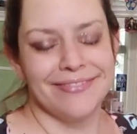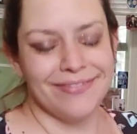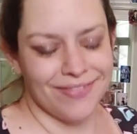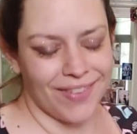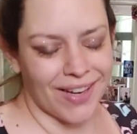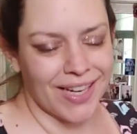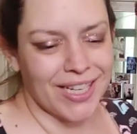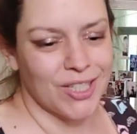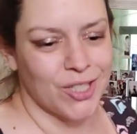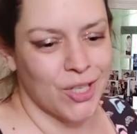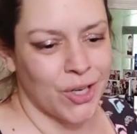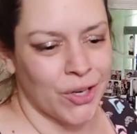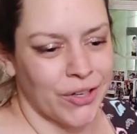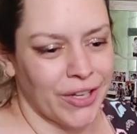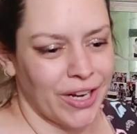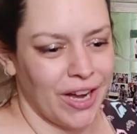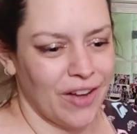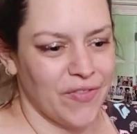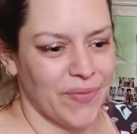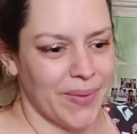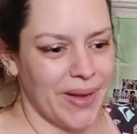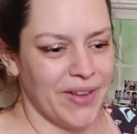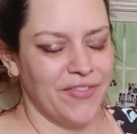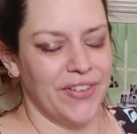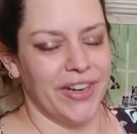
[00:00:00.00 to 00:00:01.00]
Fucking turning
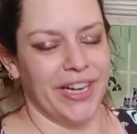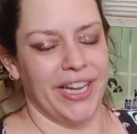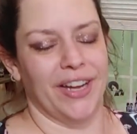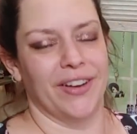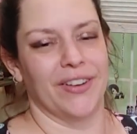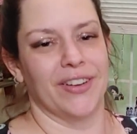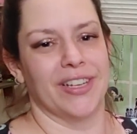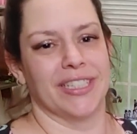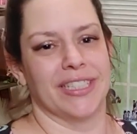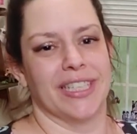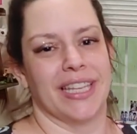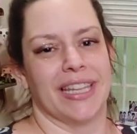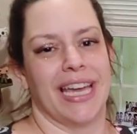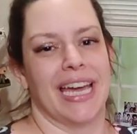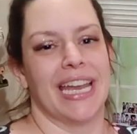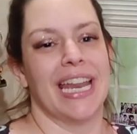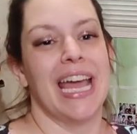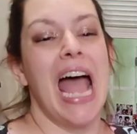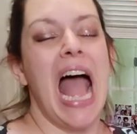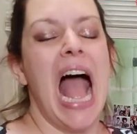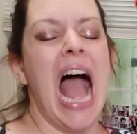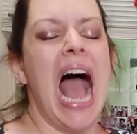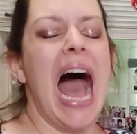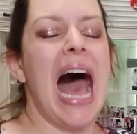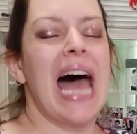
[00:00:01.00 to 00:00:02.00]
off my video because of that.
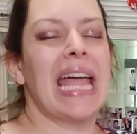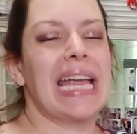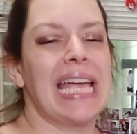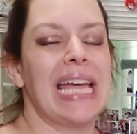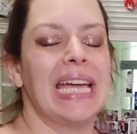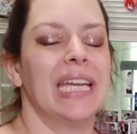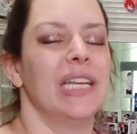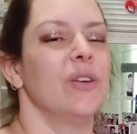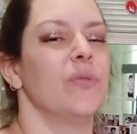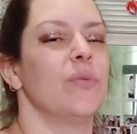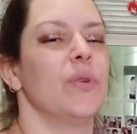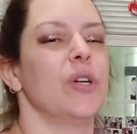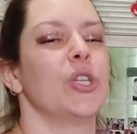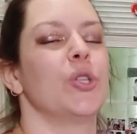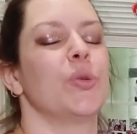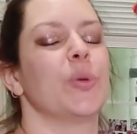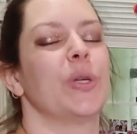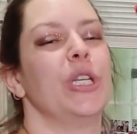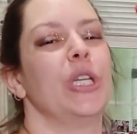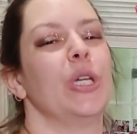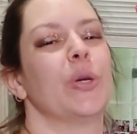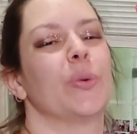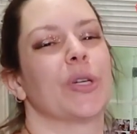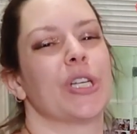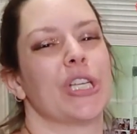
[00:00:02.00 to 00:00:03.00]
I kind of wish when
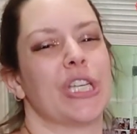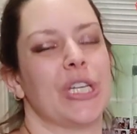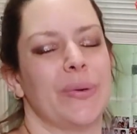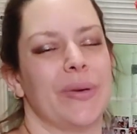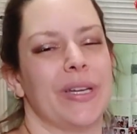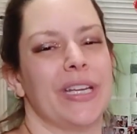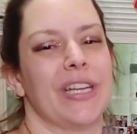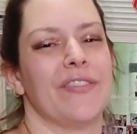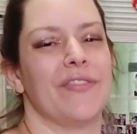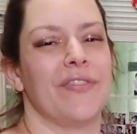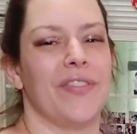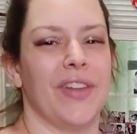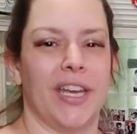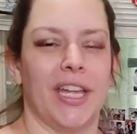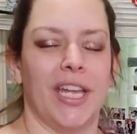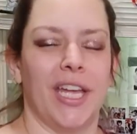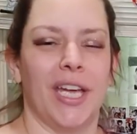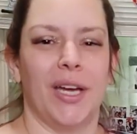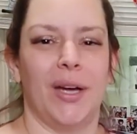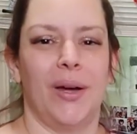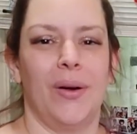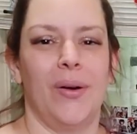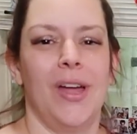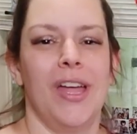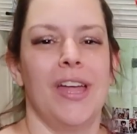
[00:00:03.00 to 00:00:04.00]
you were doing a
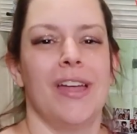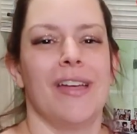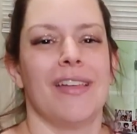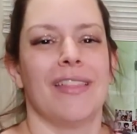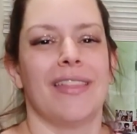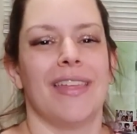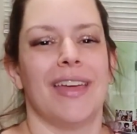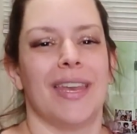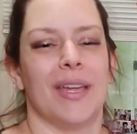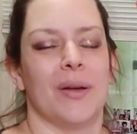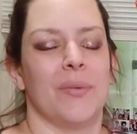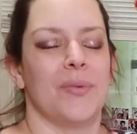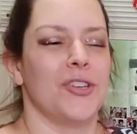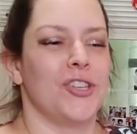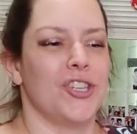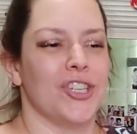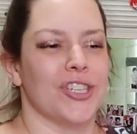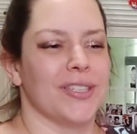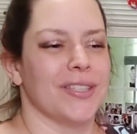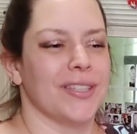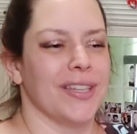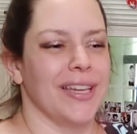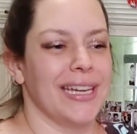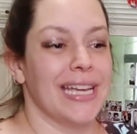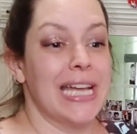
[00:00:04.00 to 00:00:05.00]
video that it would
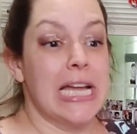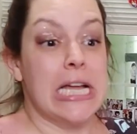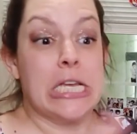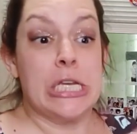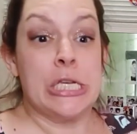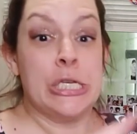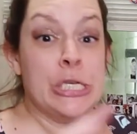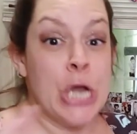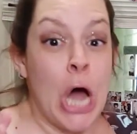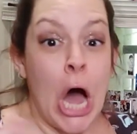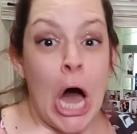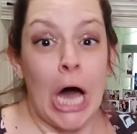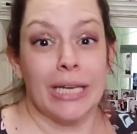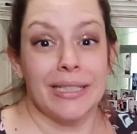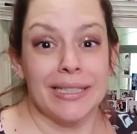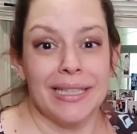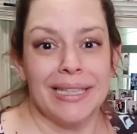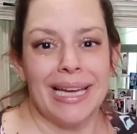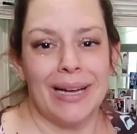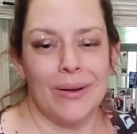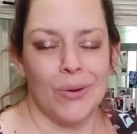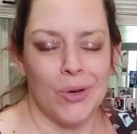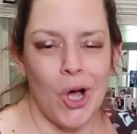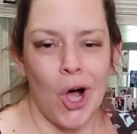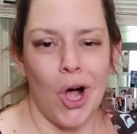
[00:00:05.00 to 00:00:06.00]
just, like, not
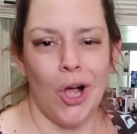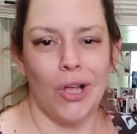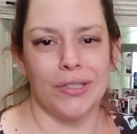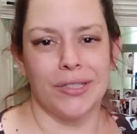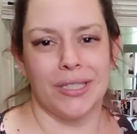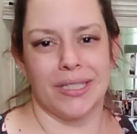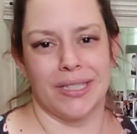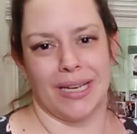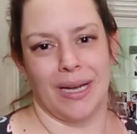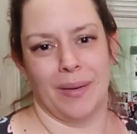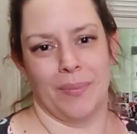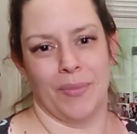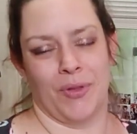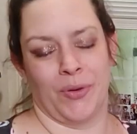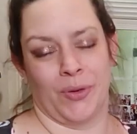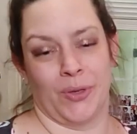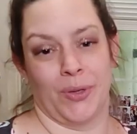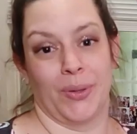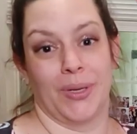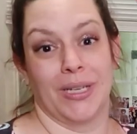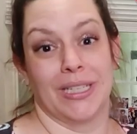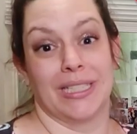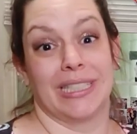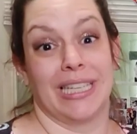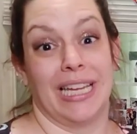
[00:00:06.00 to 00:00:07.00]
allow calls to come through,
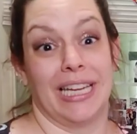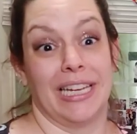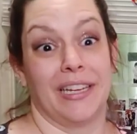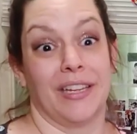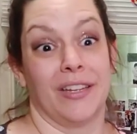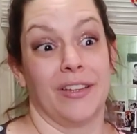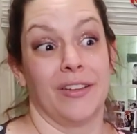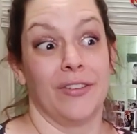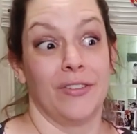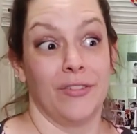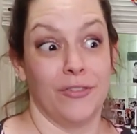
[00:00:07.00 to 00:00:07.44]
because, like,